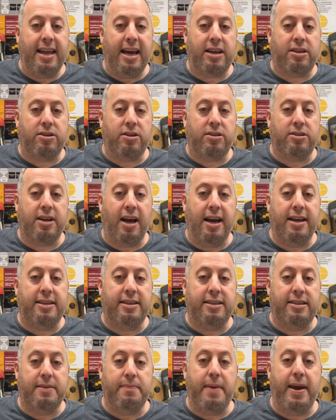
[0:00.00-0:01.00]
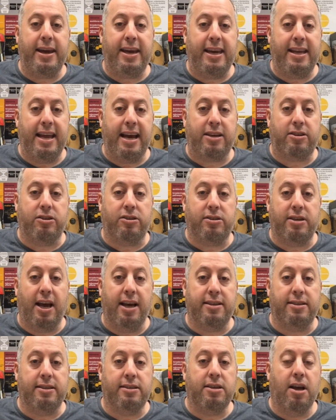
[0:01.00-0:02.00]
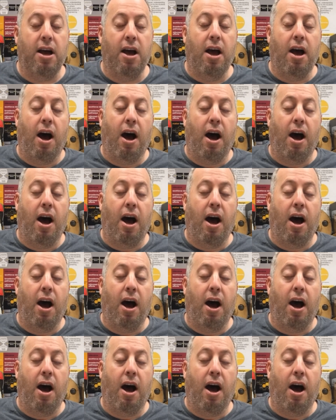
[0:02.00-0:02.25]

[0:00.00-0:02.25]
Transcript: exercises and making exercises